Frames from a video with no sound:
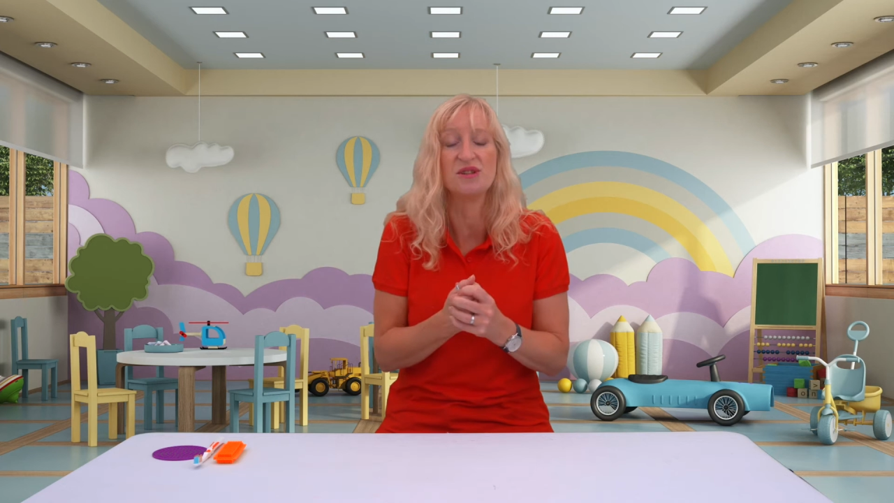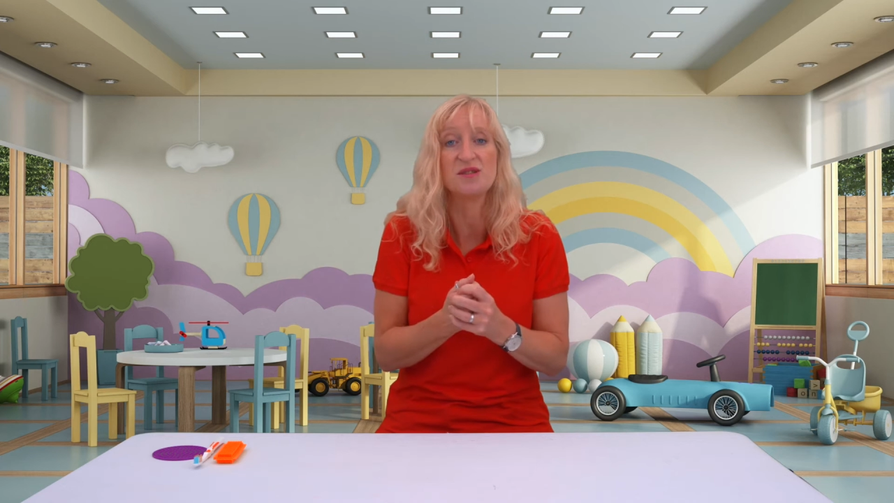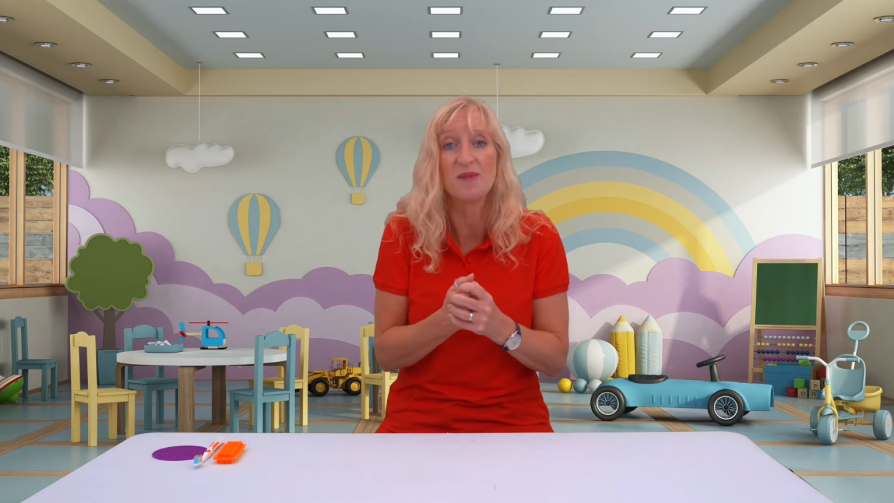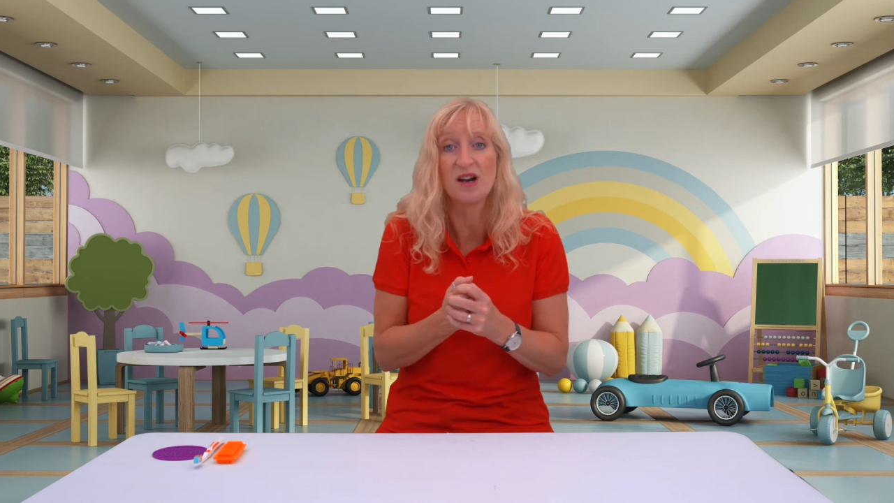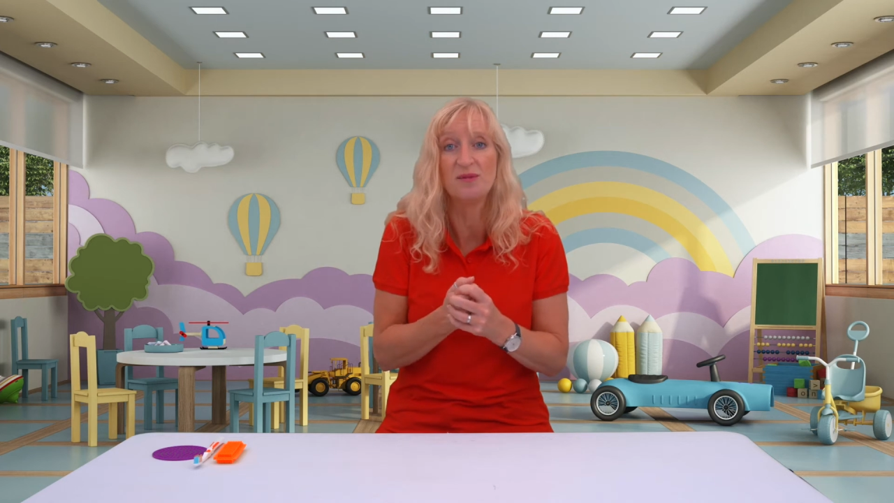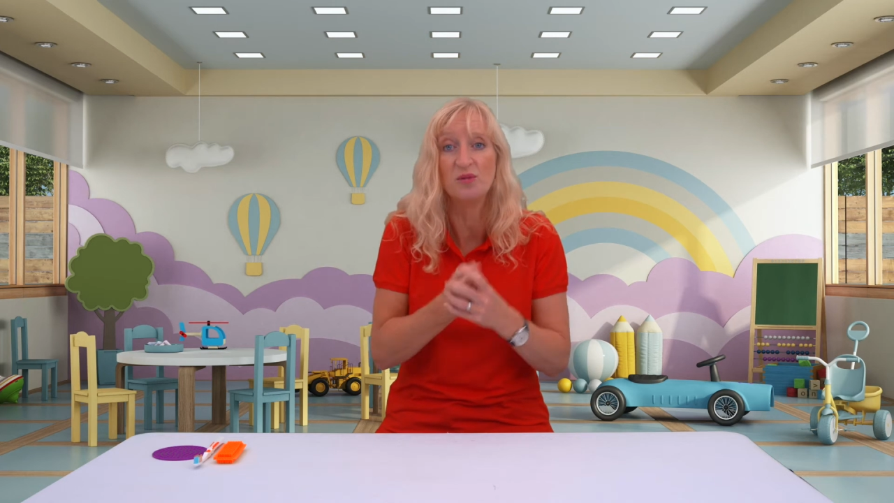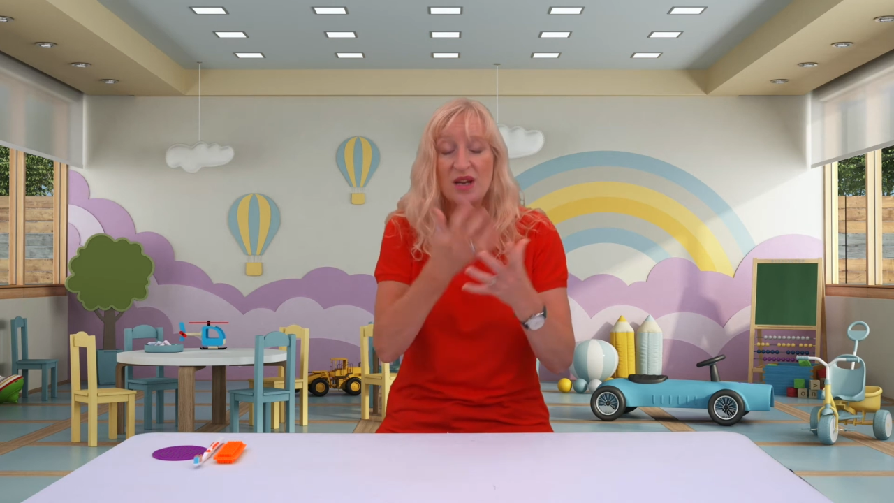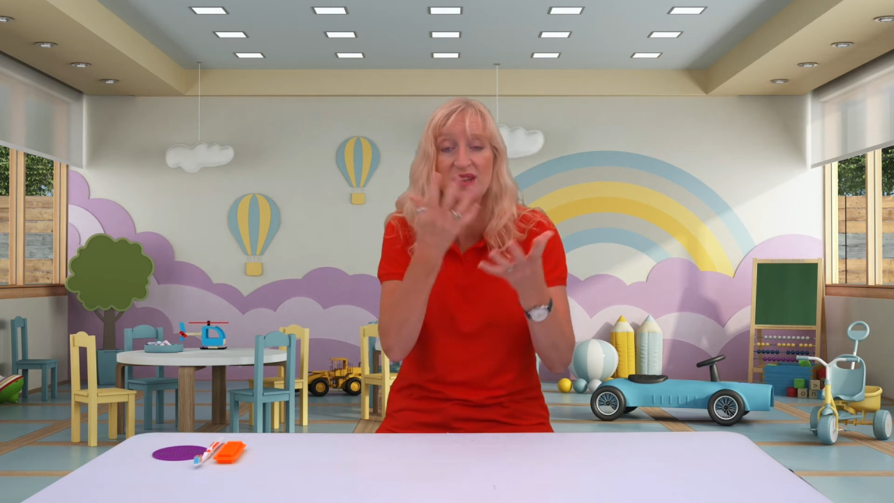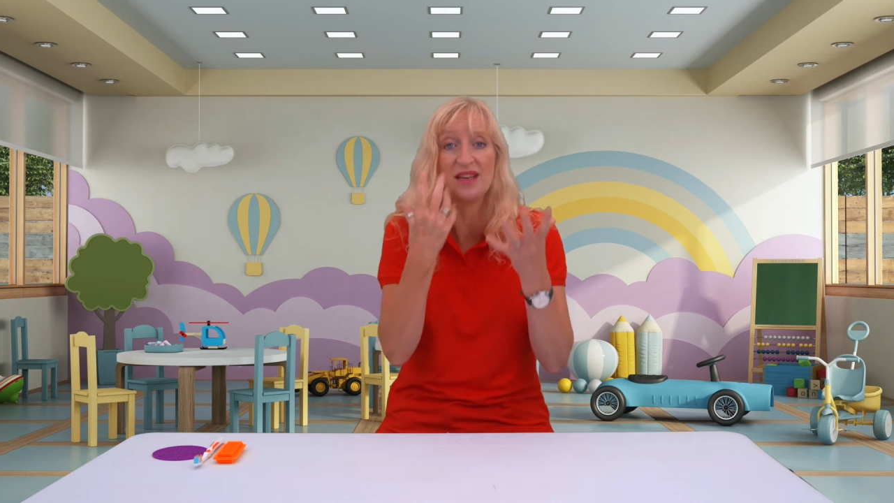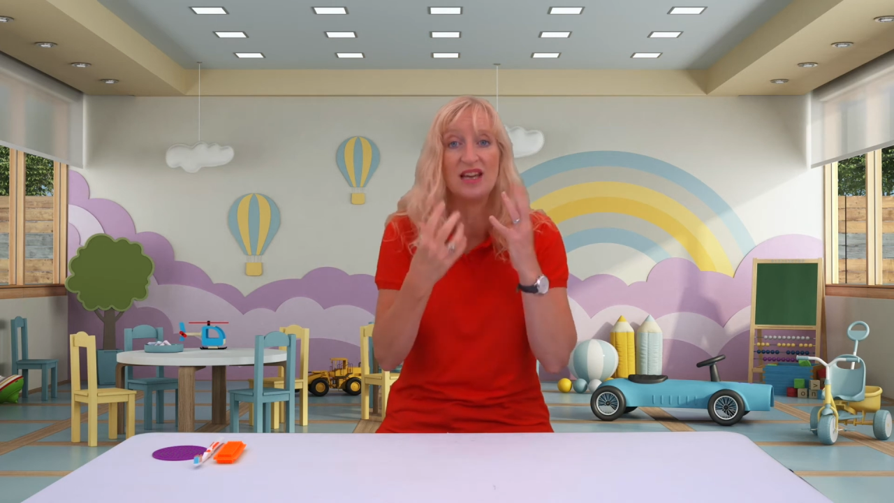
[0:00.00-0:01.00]
experiment
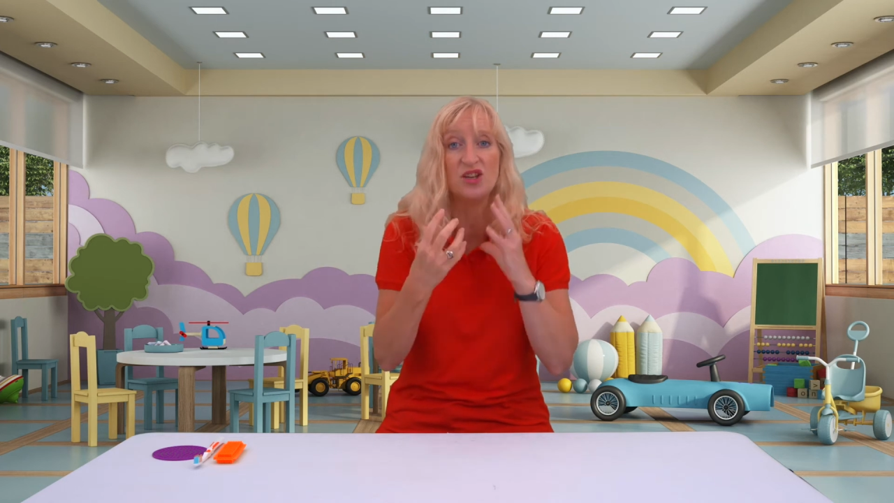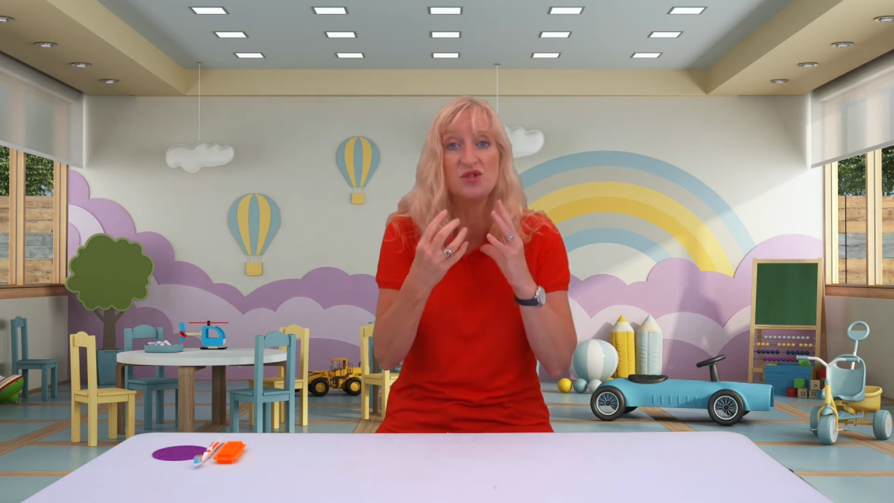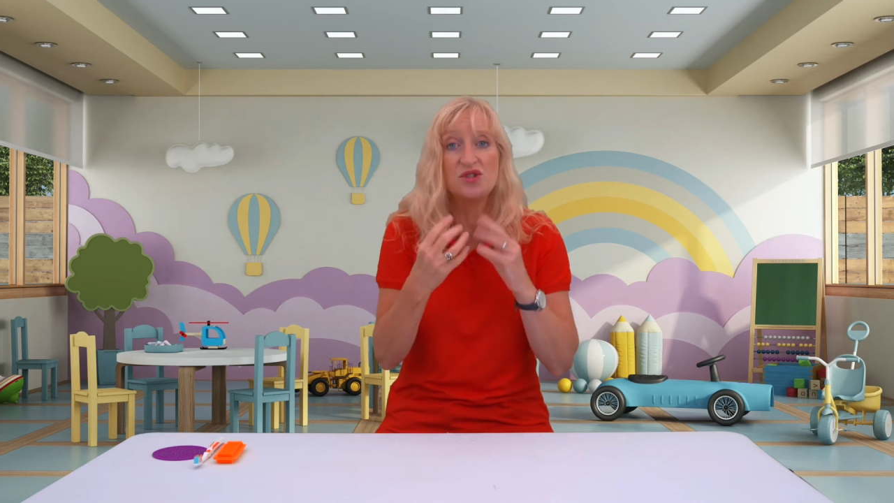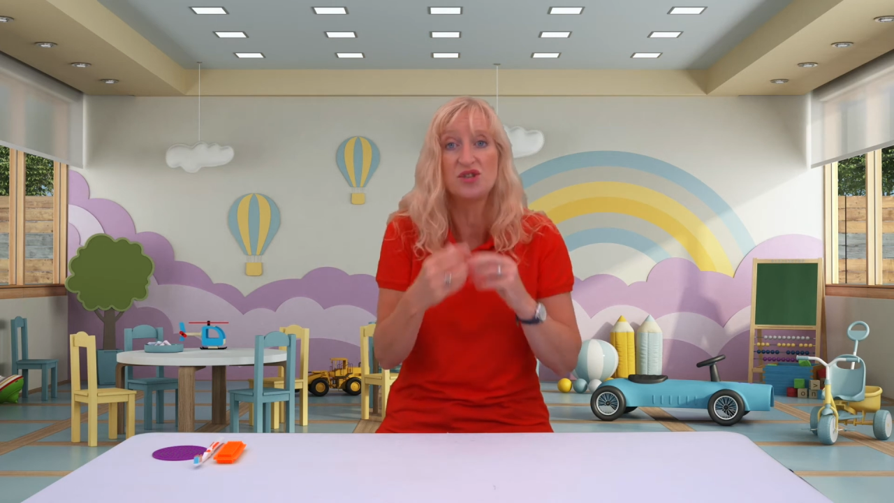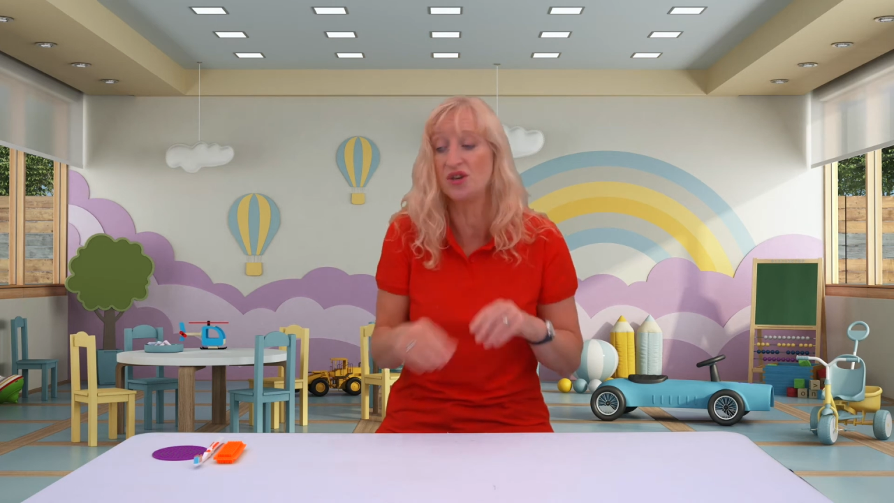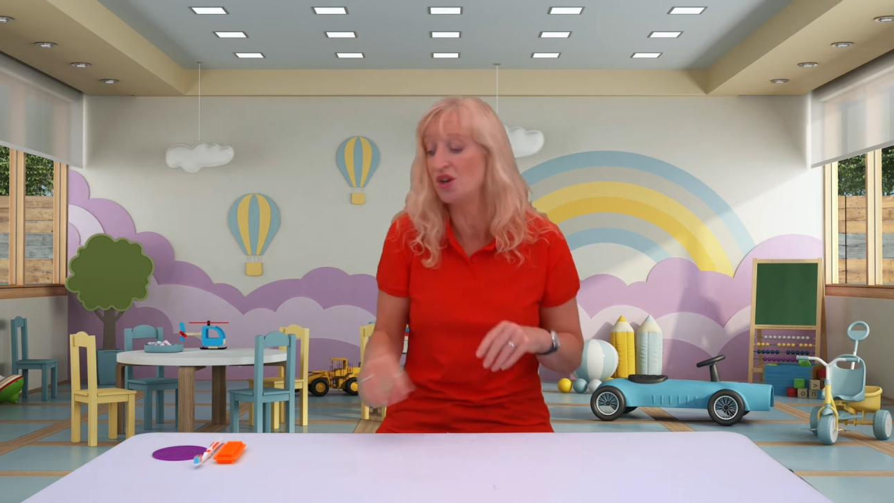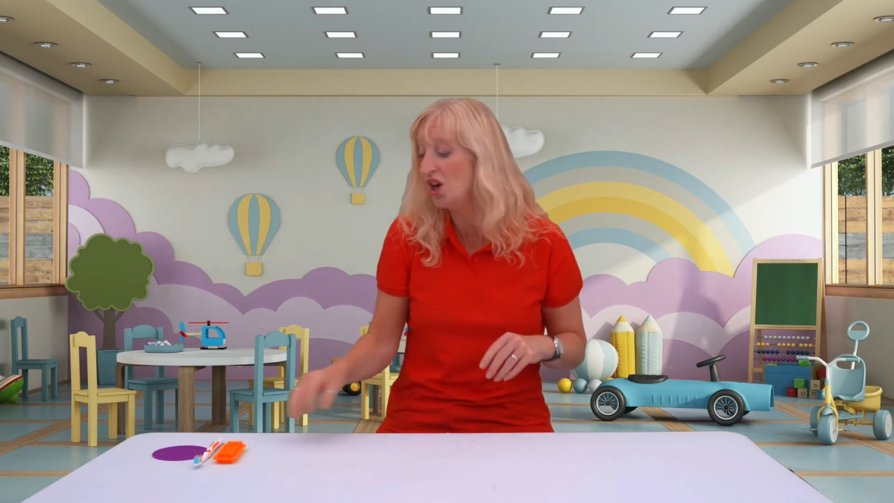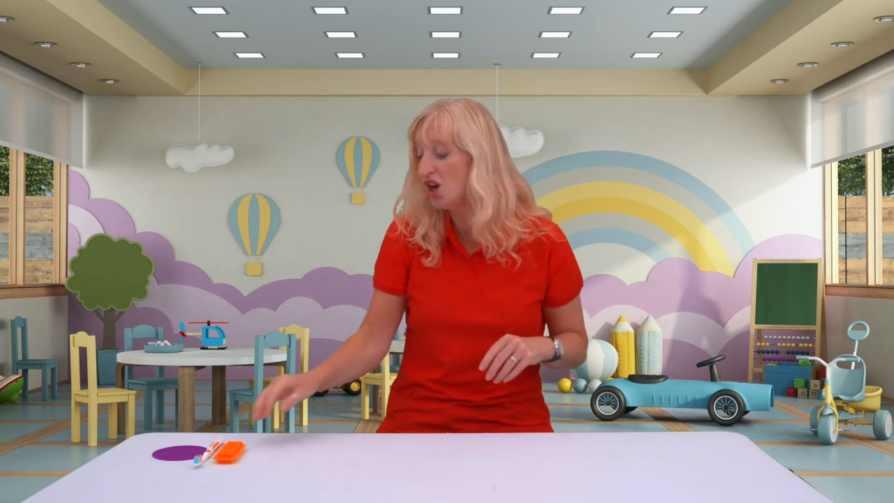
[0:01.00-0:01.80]
with and get used to.